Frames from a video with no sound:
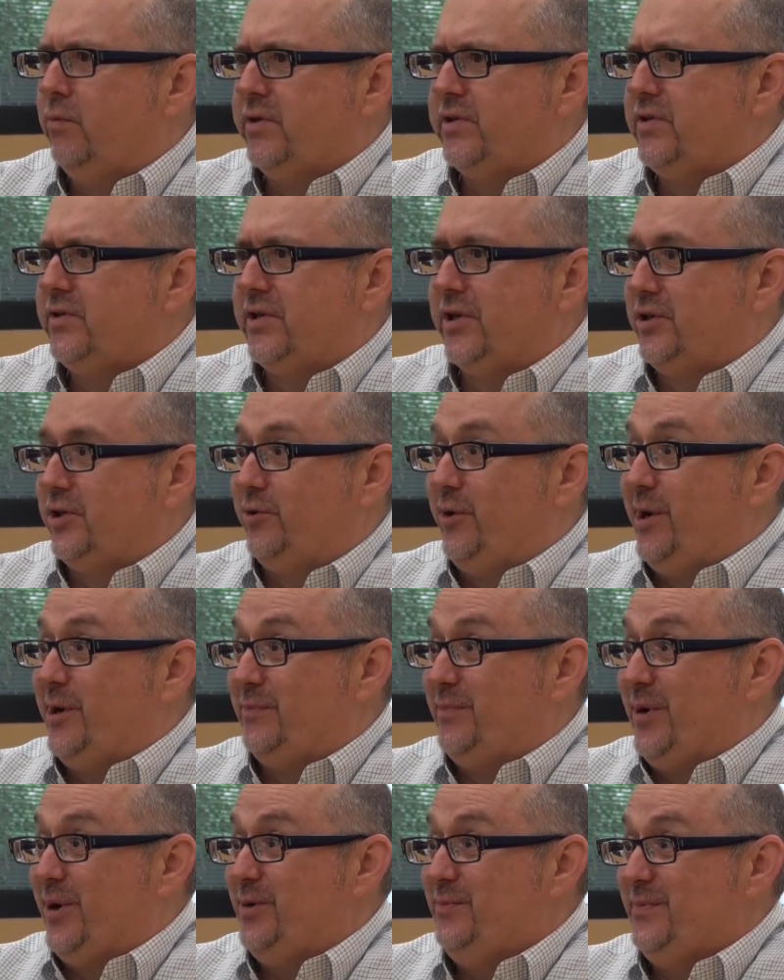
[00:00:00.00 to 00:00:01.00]
wasn't such a great
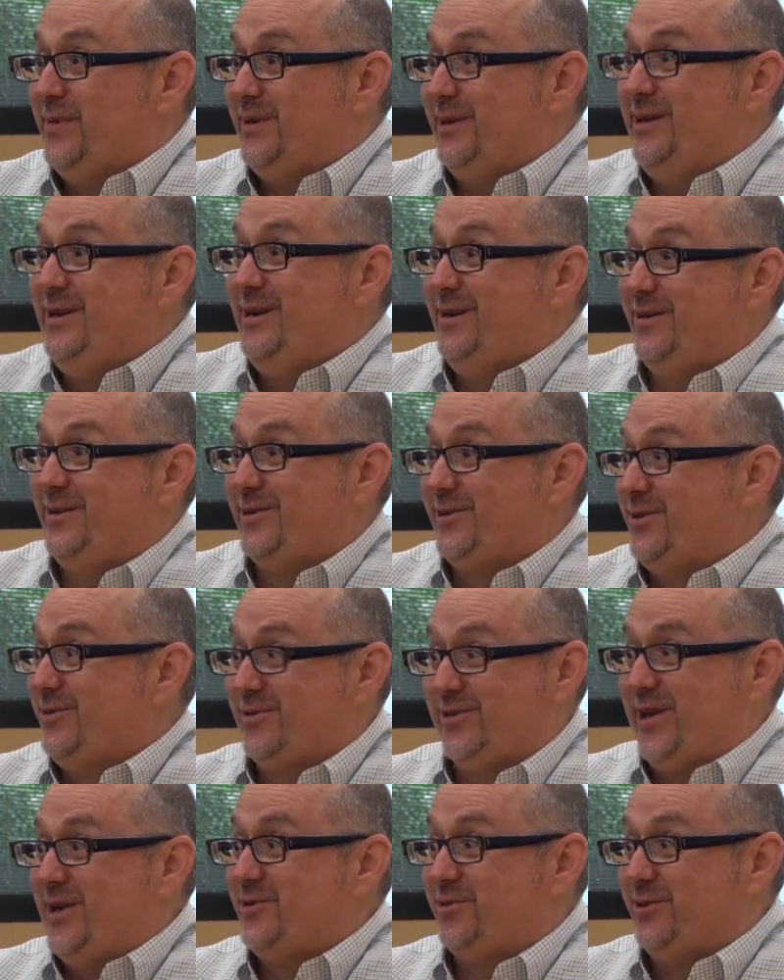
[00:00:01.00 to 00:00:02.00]
apartment. There's no
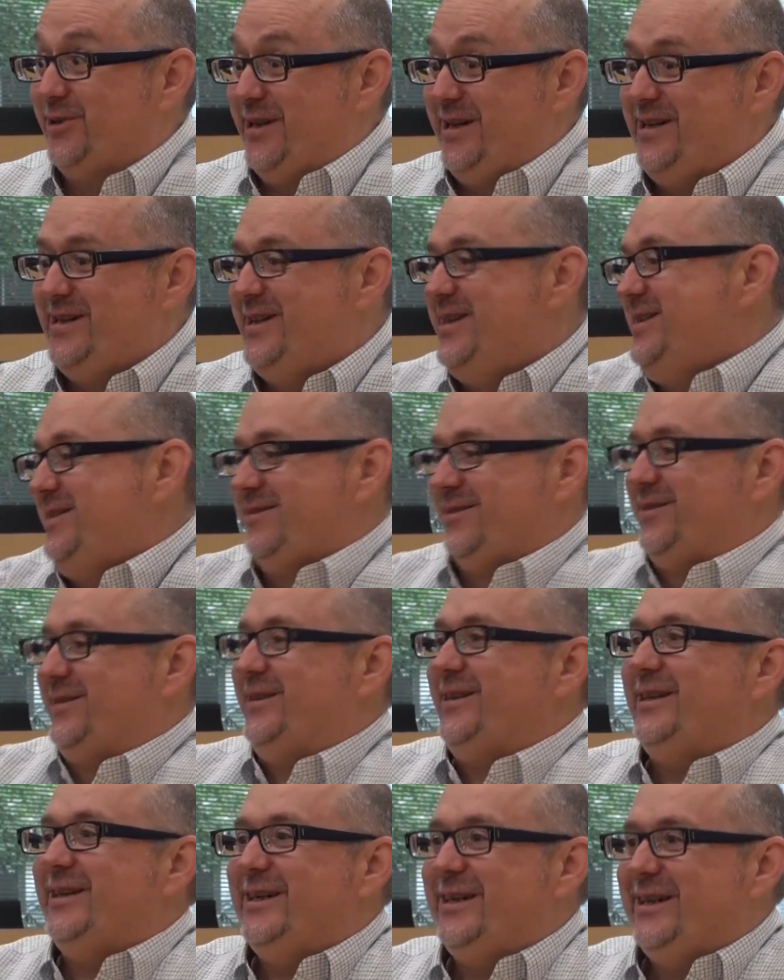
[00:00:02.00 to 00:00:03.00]
central heating, or